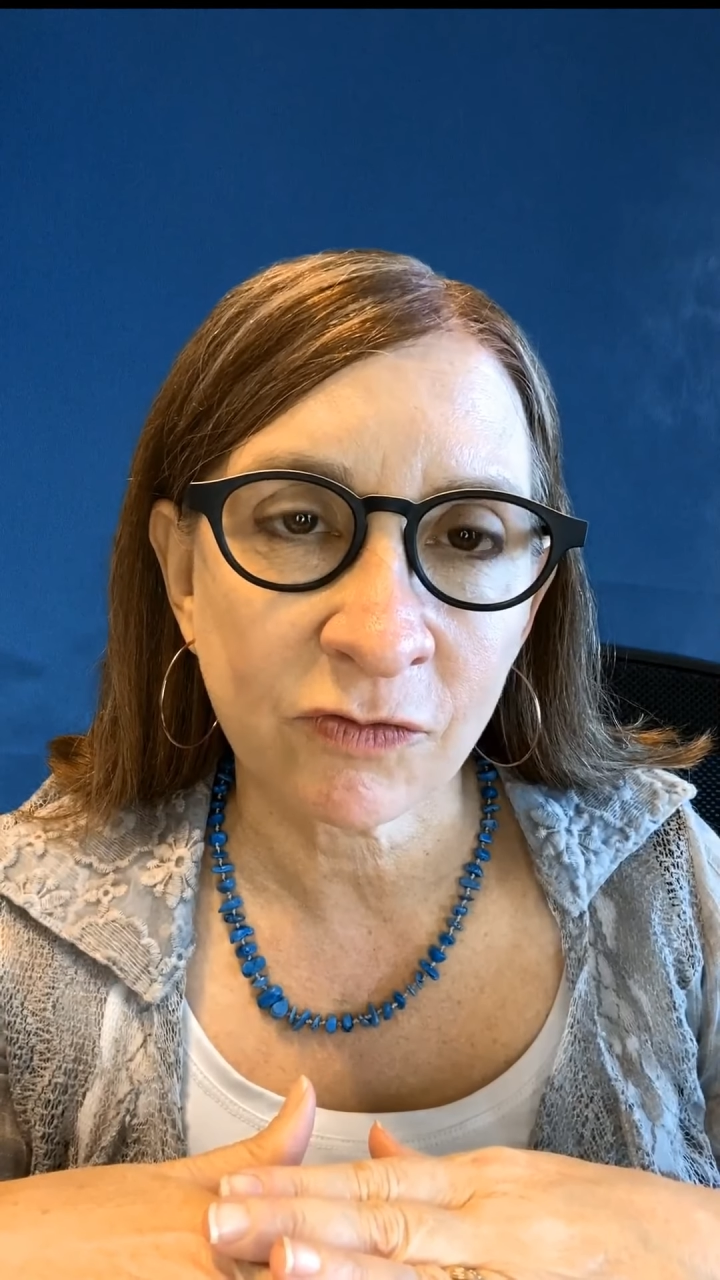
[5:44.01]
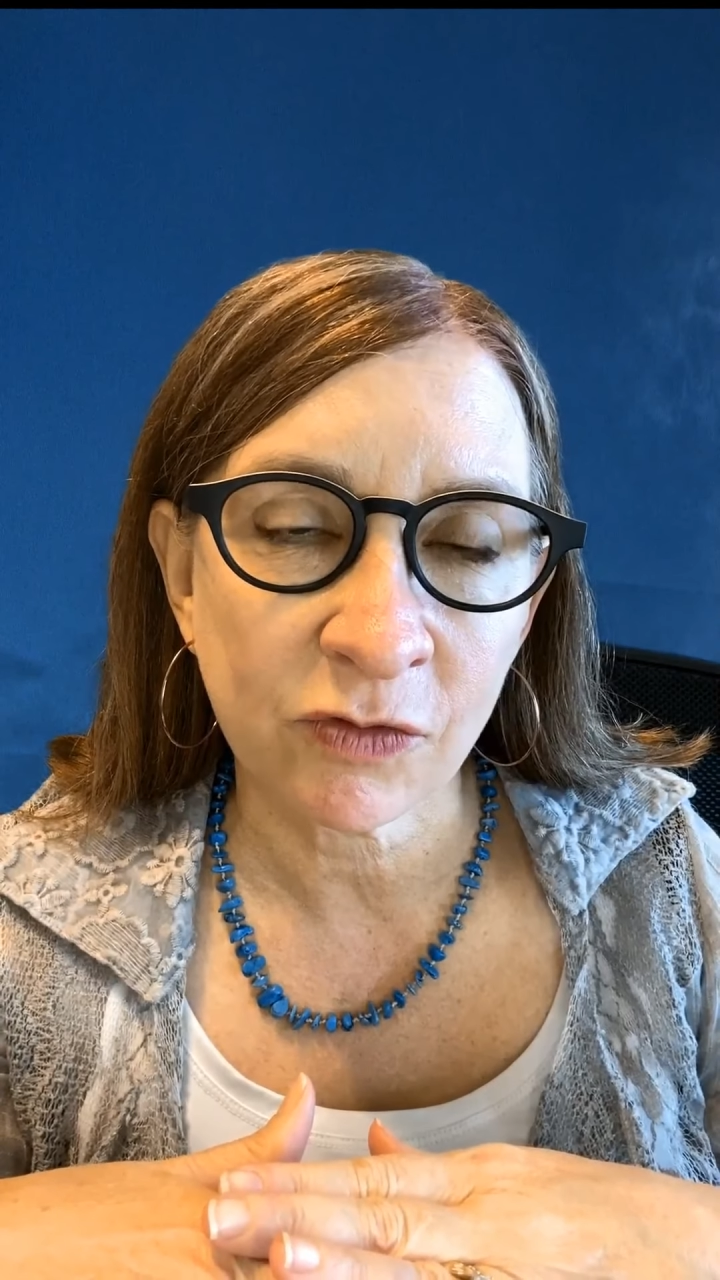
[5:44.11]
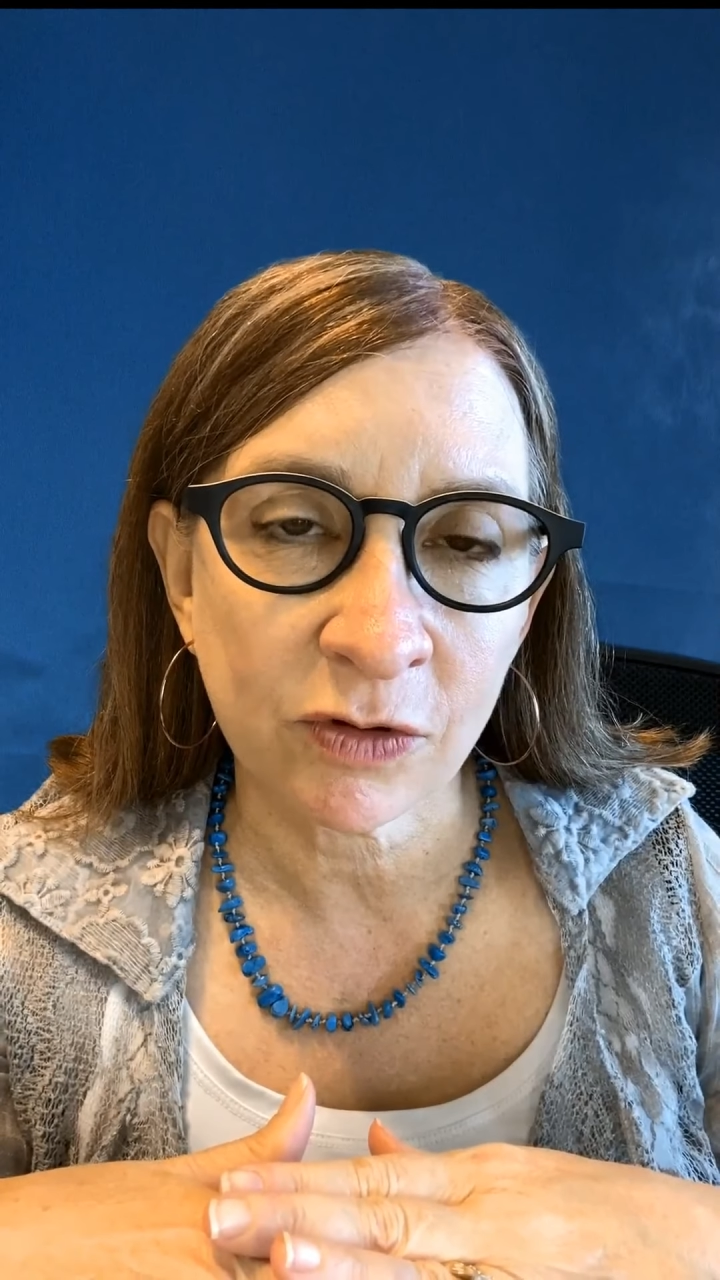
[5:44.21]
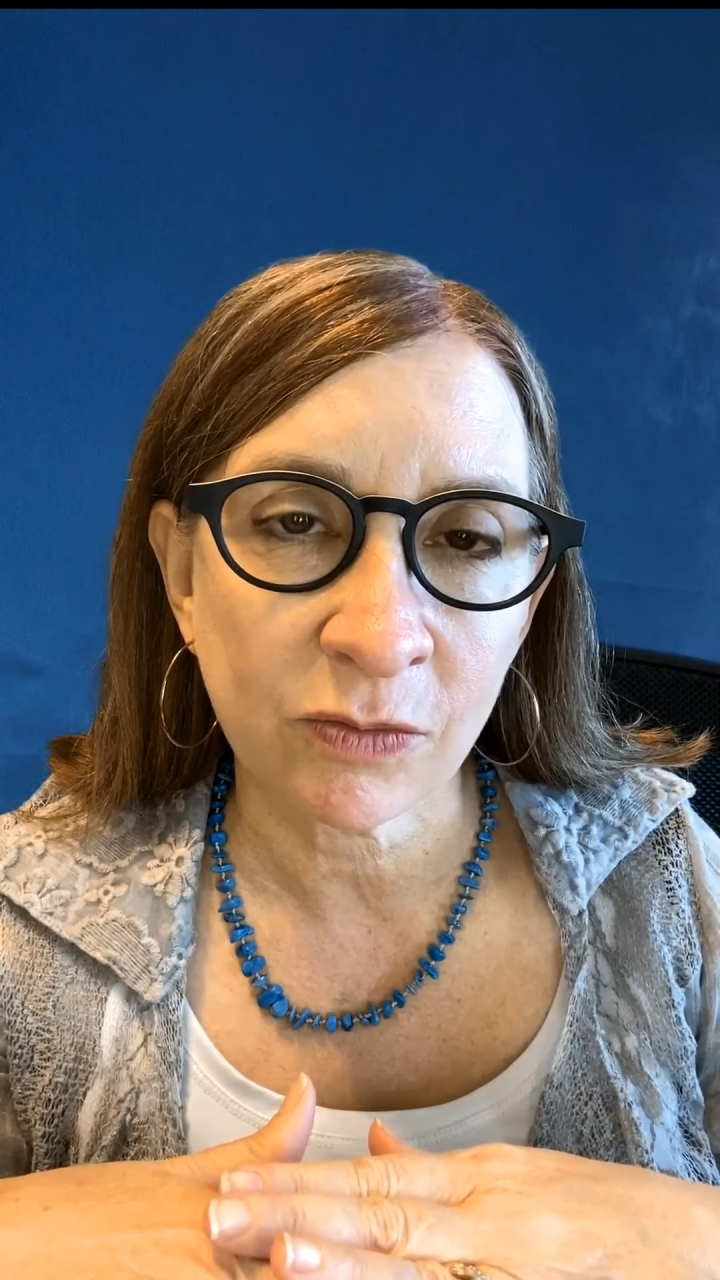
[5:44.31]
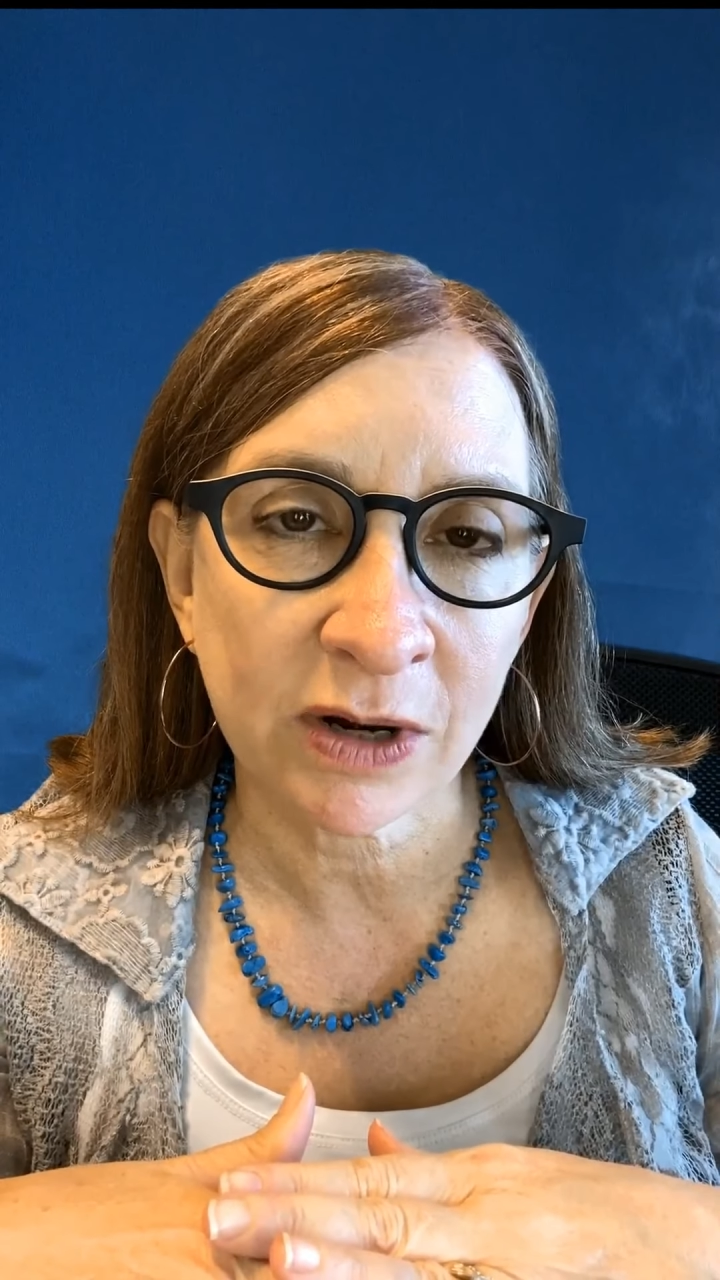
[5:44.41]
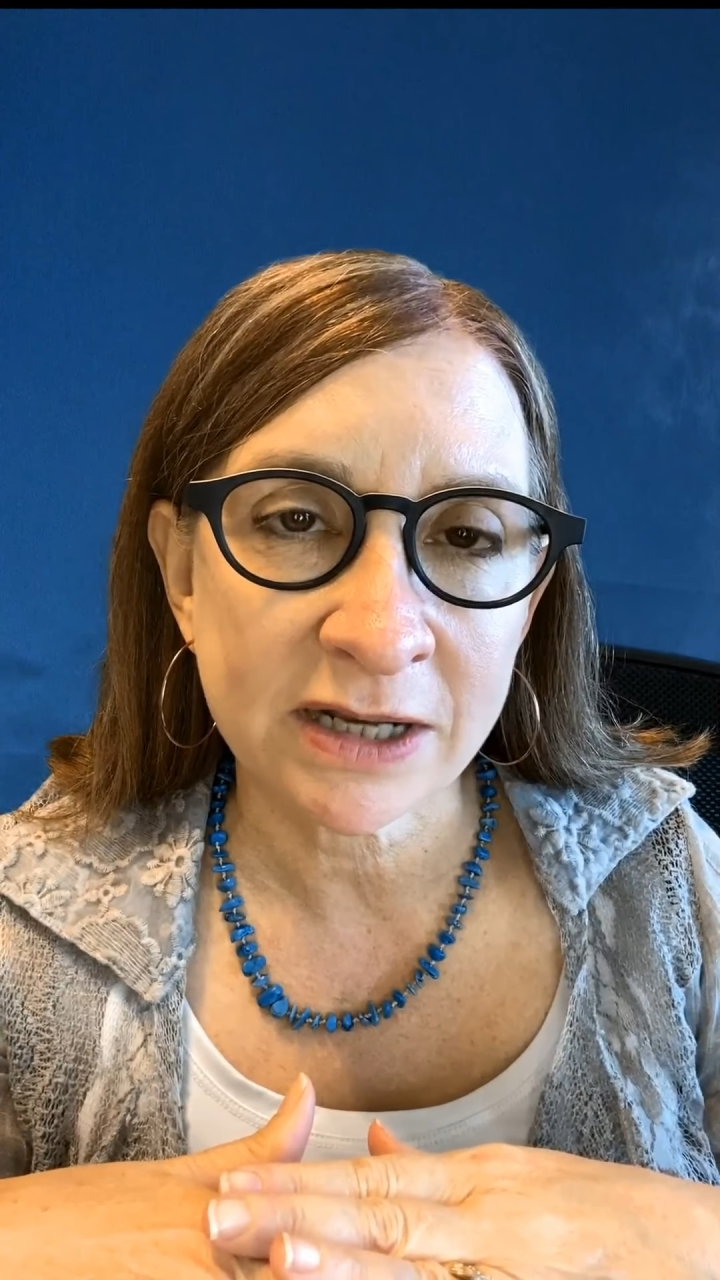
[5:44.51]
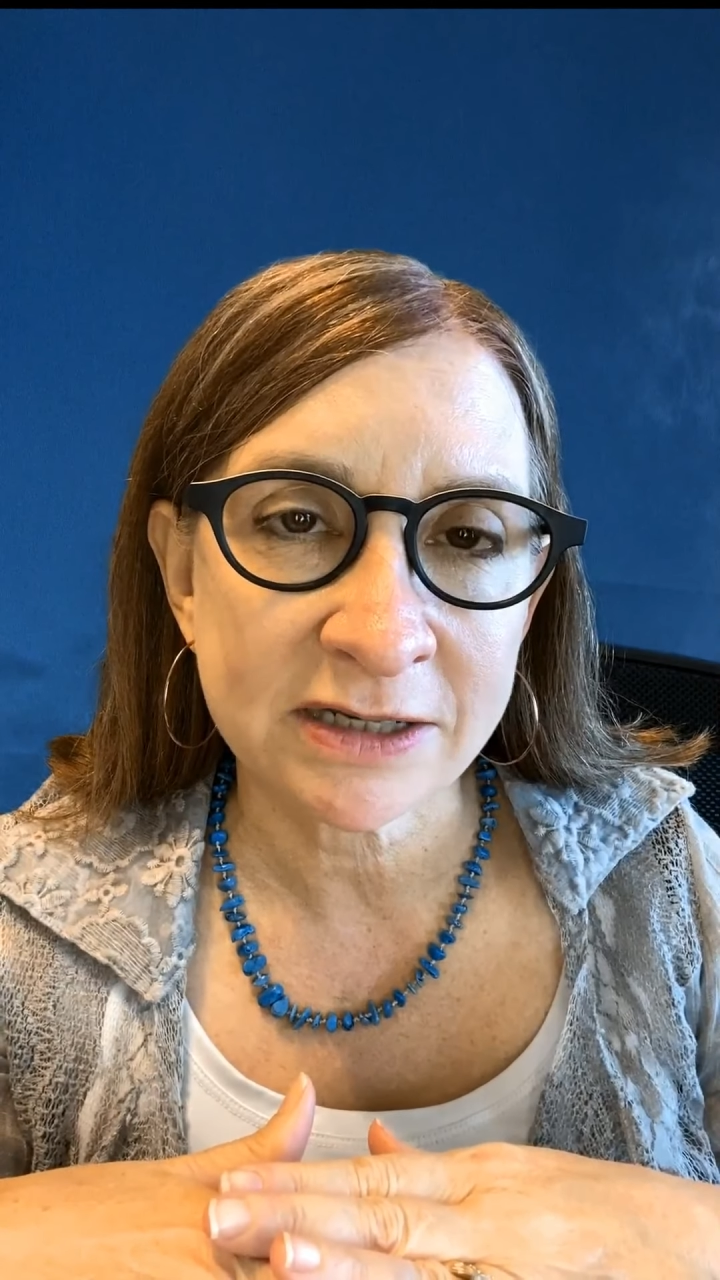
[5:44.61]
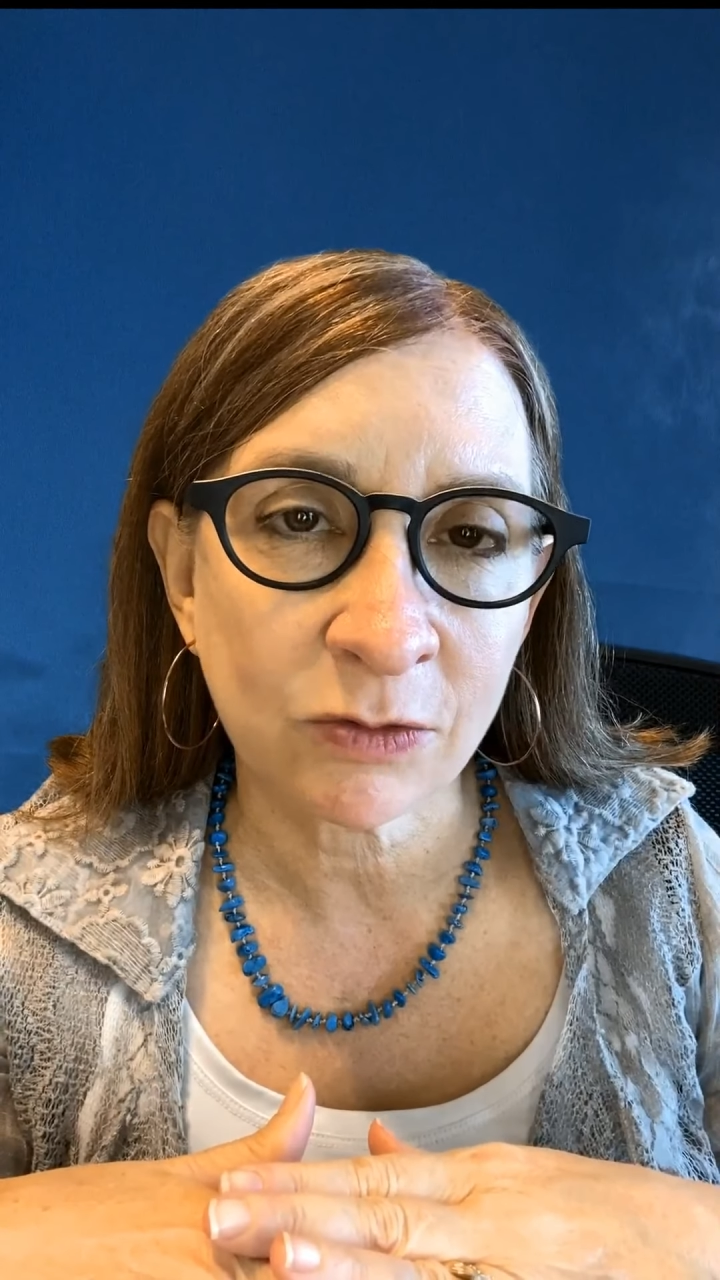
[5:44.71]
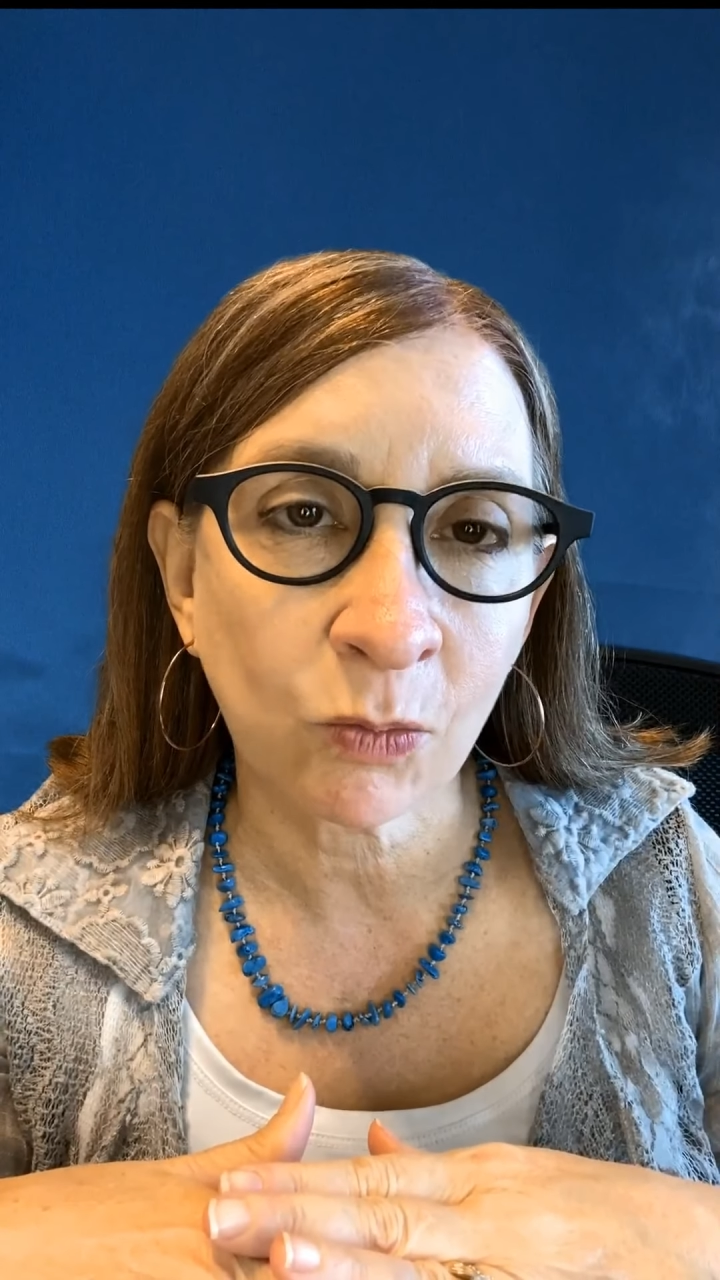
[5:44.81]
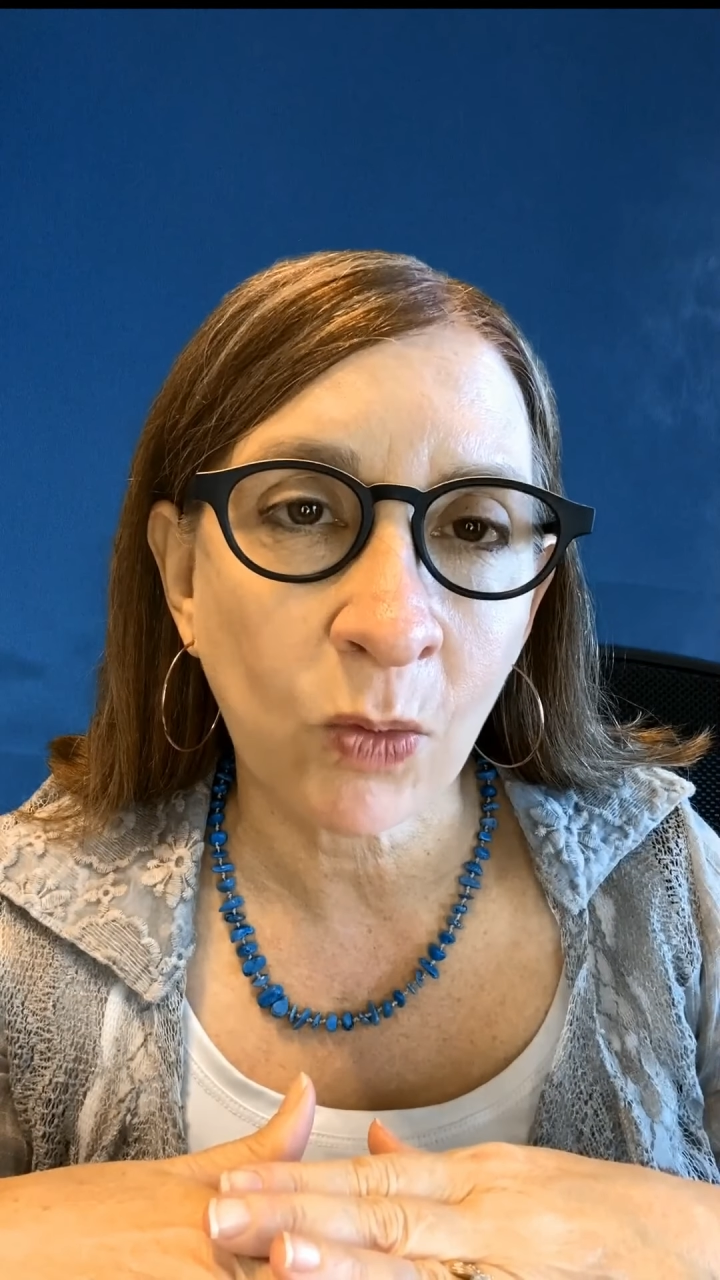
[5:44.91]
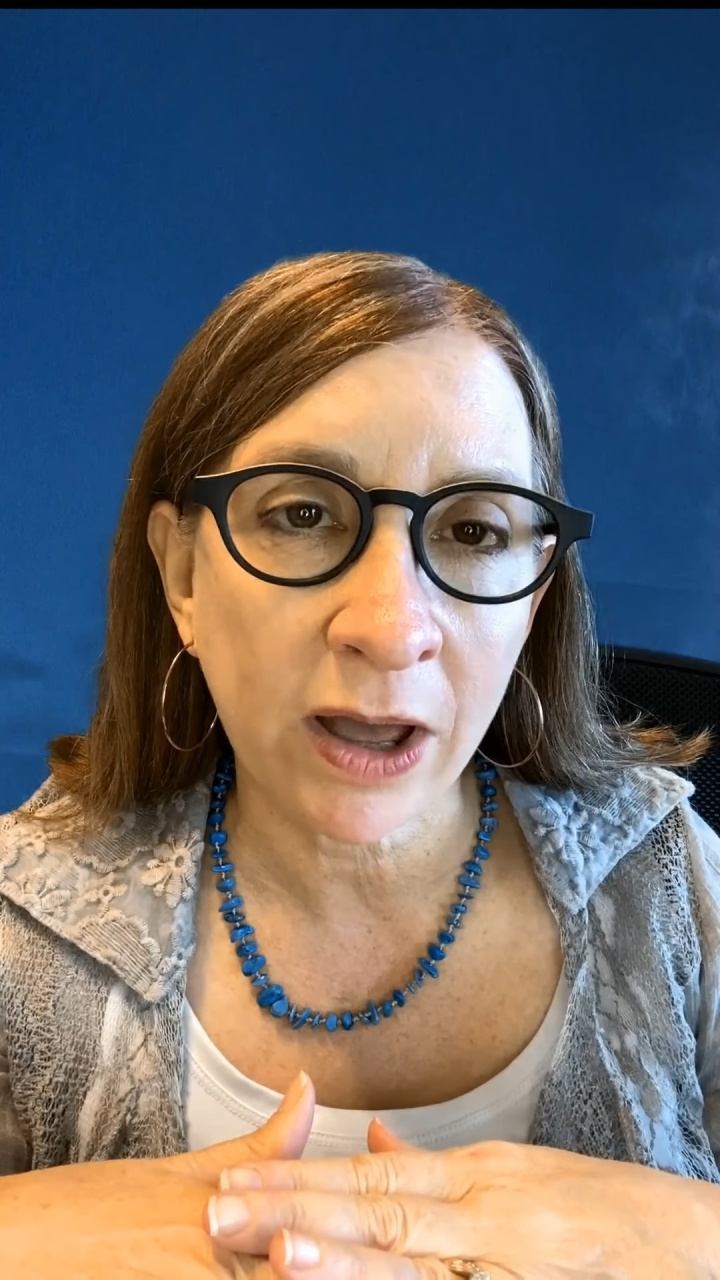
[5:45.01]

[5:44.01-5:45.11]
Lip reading: for what I did